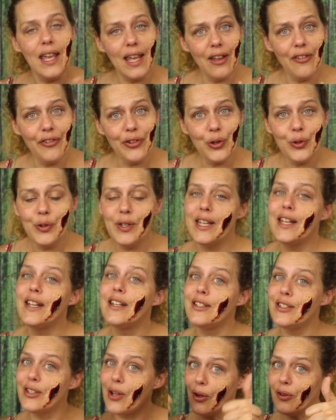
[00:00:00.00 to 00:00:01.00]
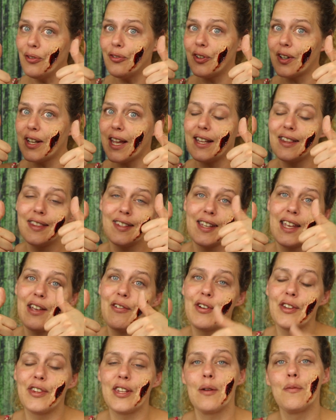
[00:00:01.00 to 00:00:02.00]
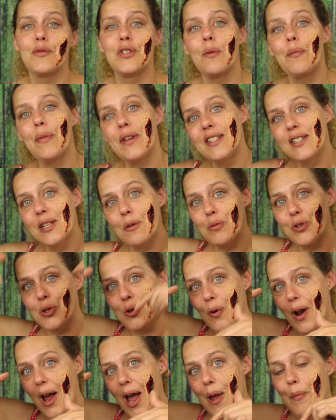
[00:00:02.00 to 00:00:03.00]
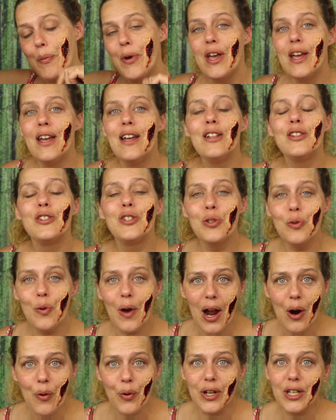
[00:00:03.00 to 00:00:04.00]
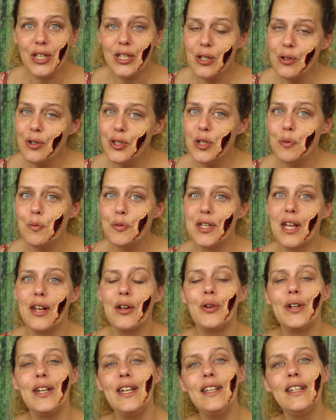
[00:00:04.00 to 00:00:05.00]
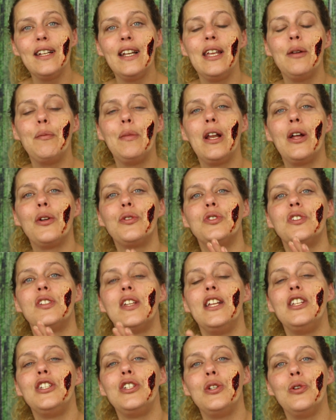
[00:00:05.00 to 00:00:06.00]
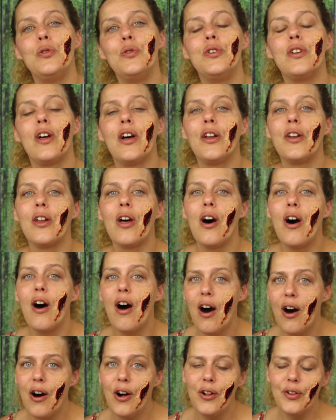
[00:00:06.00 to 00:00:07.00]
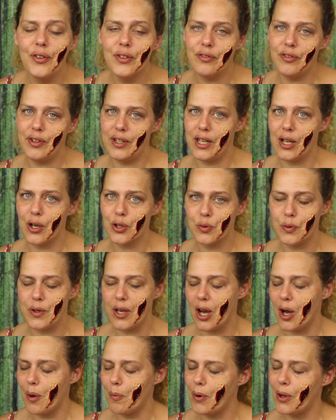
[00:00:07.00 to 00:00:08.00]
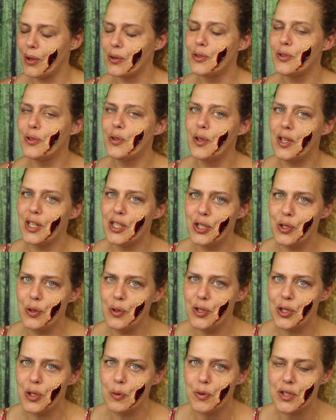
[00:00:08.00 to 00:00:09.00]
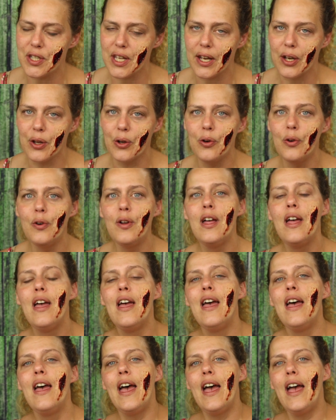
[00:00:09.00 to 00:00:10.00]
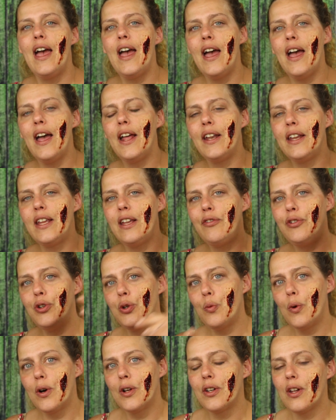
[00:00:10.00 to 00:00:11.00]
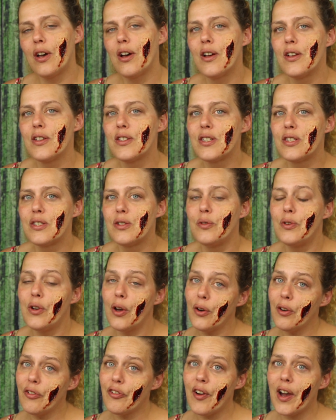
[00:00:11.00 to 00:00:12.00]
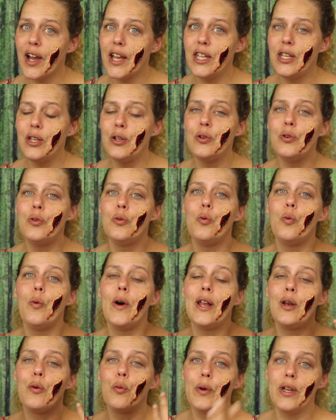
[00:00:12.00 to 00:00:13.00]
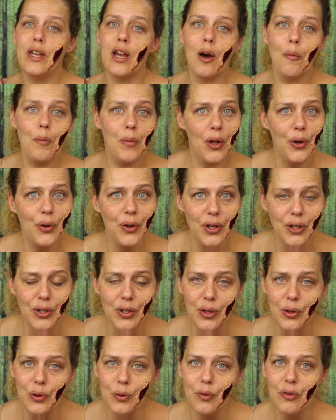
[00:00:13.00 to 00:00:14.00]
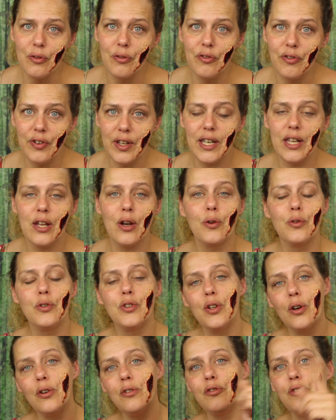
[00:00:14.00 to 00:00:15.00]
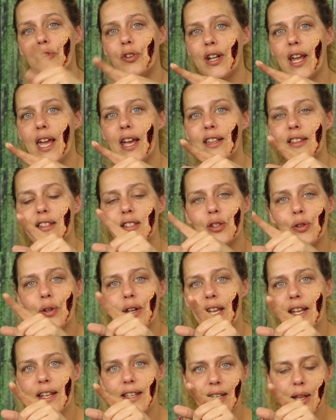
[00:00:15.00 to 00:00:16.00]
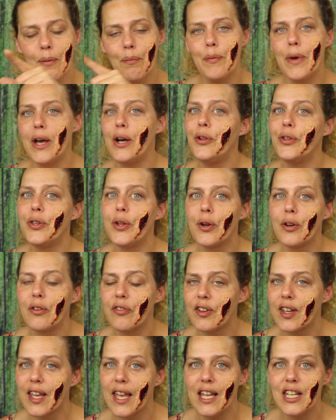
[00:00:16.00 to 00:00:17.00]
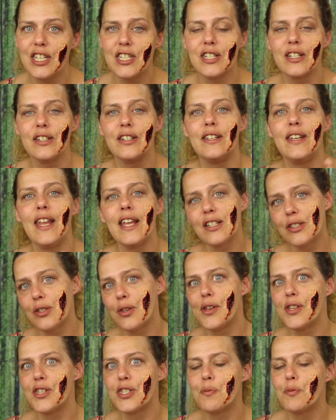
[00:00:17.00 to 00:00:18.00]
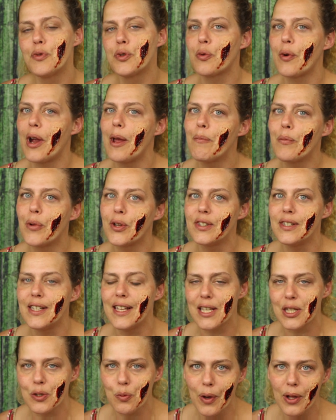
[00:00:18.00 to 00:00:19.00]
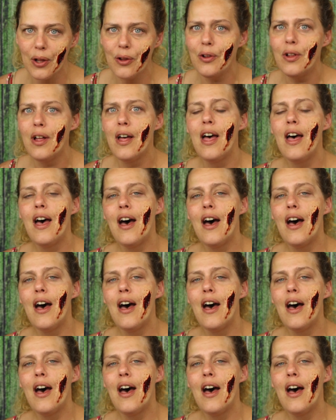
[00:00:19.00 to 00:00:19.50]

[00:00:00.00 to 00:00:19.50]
If you did, don't forget to give it a thumbs up and subscribe to our YouTube channel in the link below to stay tuned on all the videos we upload to this YouTube channel. And if you want us to notify you when we upload a new video, don't forget to hit the bell notification next to the subscribe button as well.